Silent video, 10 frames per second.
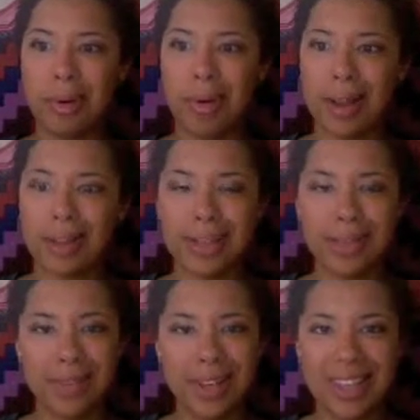
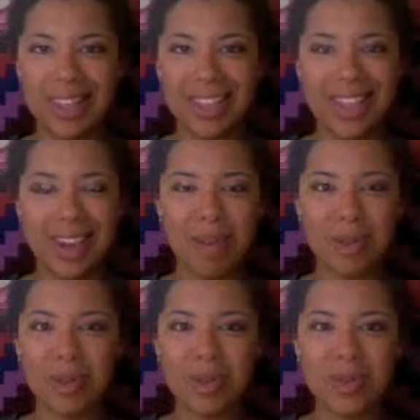activities in the
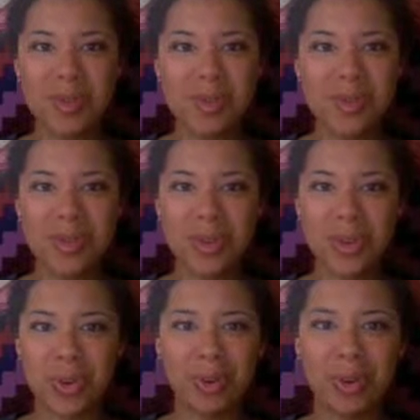elementary school
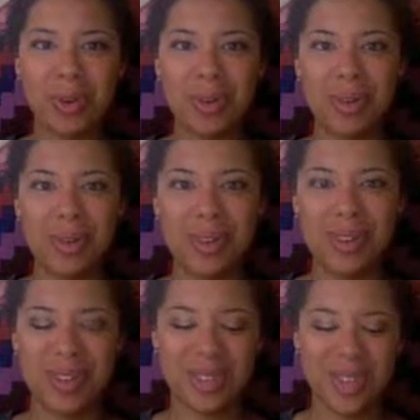sort of
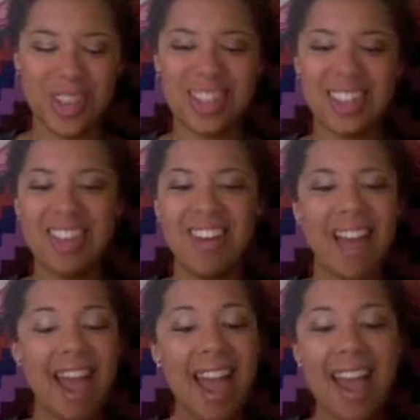include, tracing your
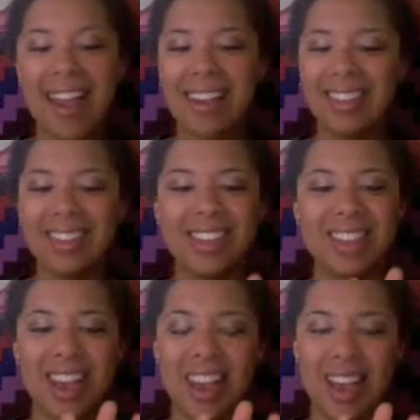hand
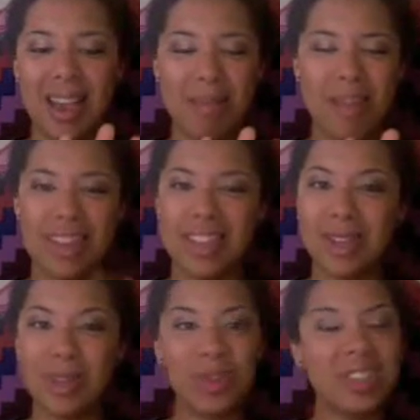and making that
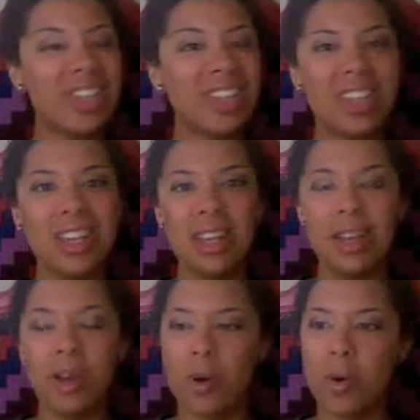into a
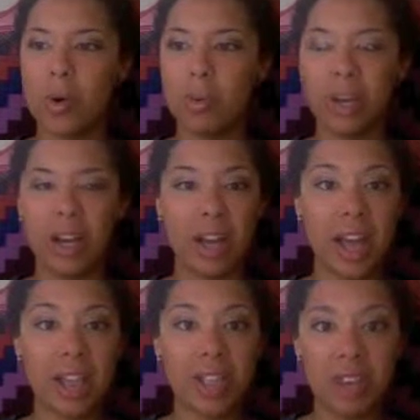turkey, or putting on a
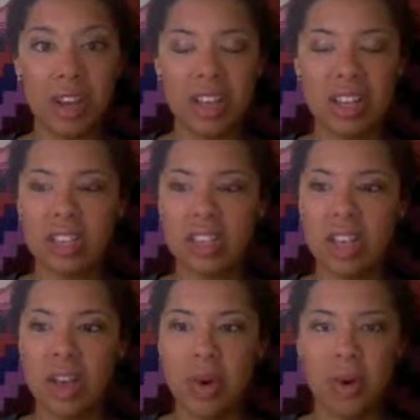headdress,
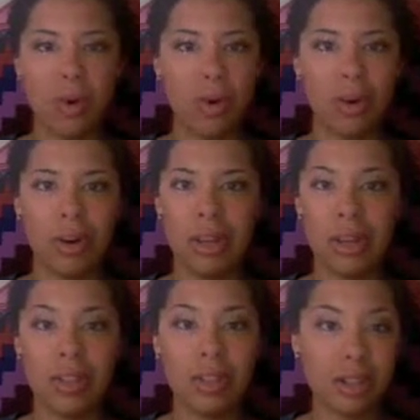or
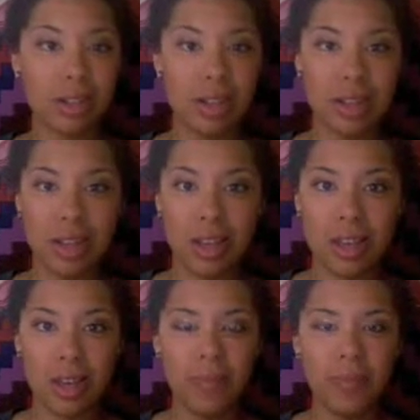eating
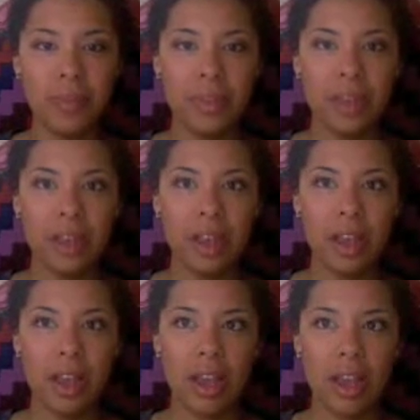turkey,
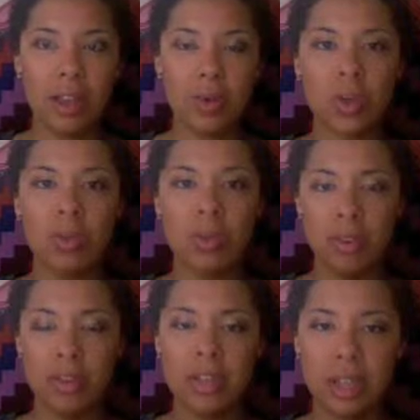and will be
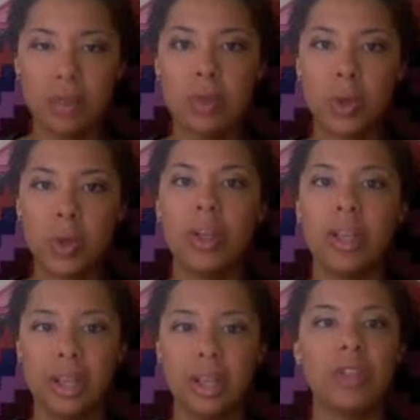very celebratory
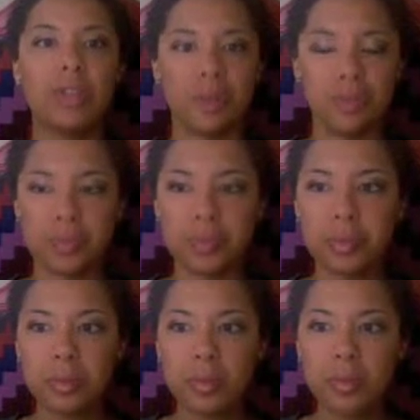in nature,
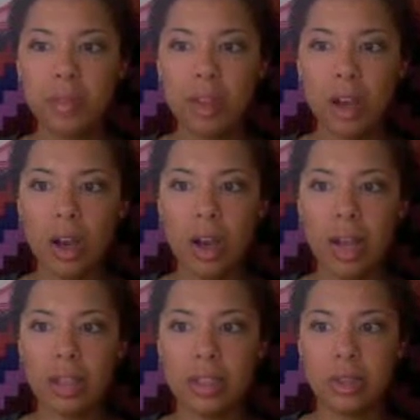
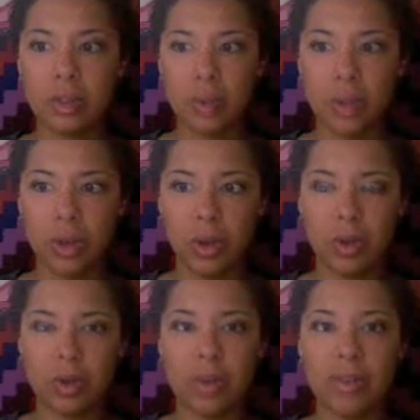and will
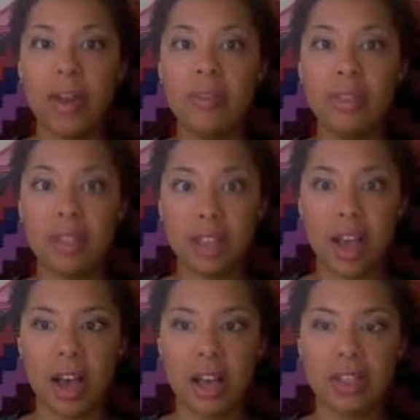sort of
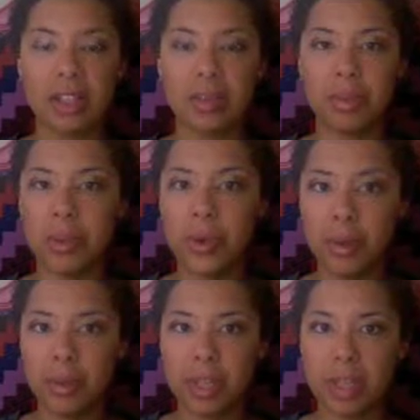emphasize the
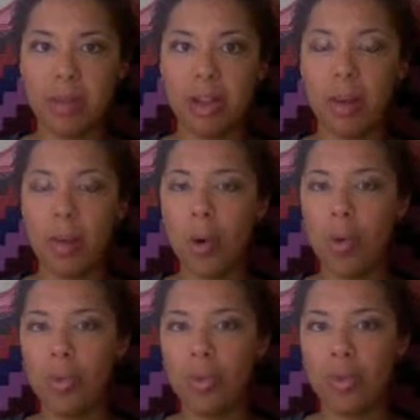pilgrims having come
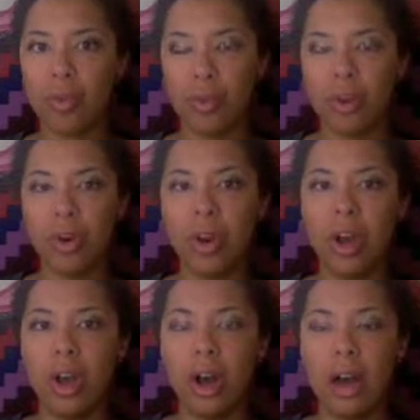over for
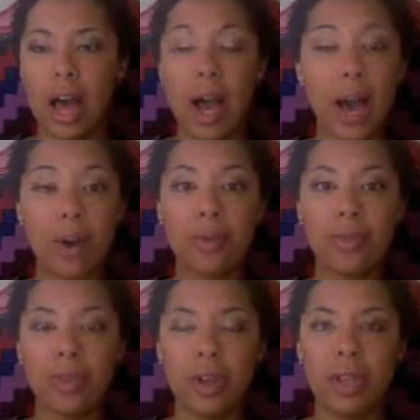out of
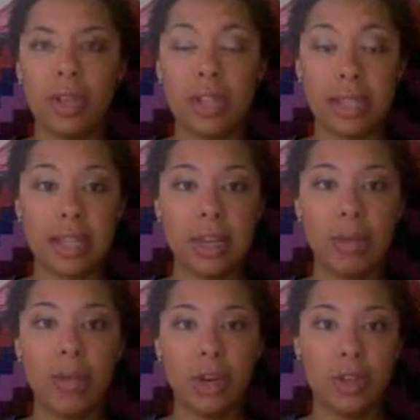
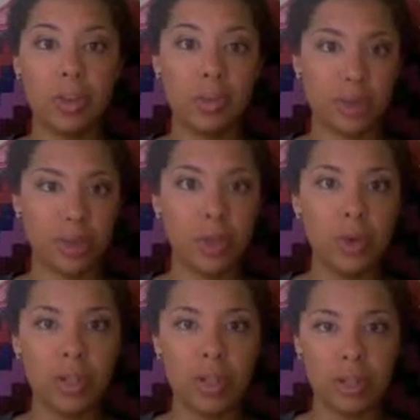escaping religious
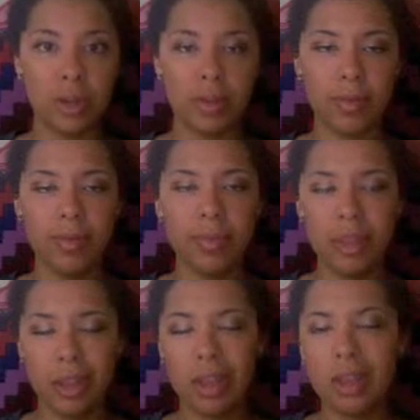persecution,
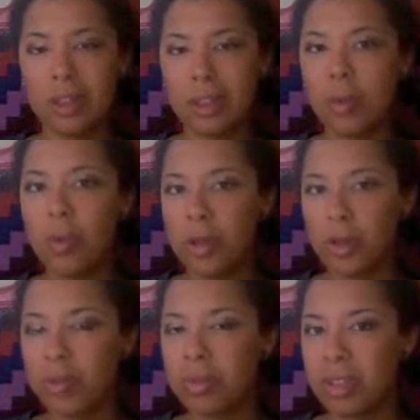and in some way sort
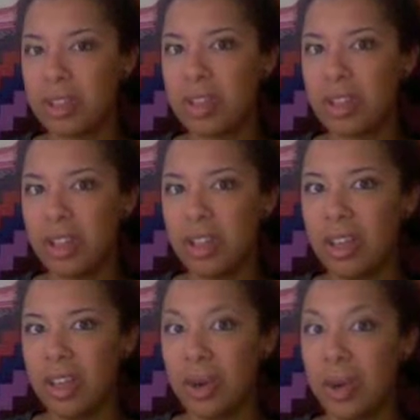of positioning
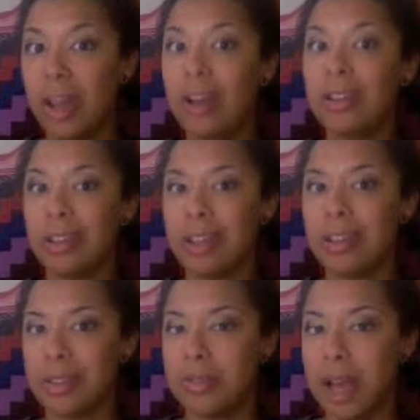England as
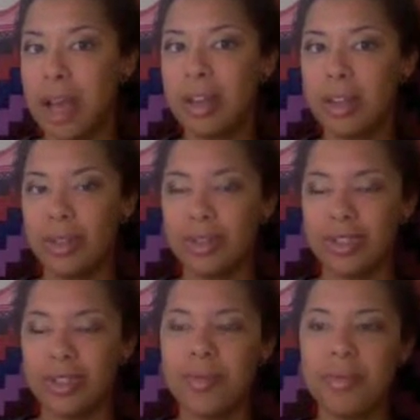this bad country,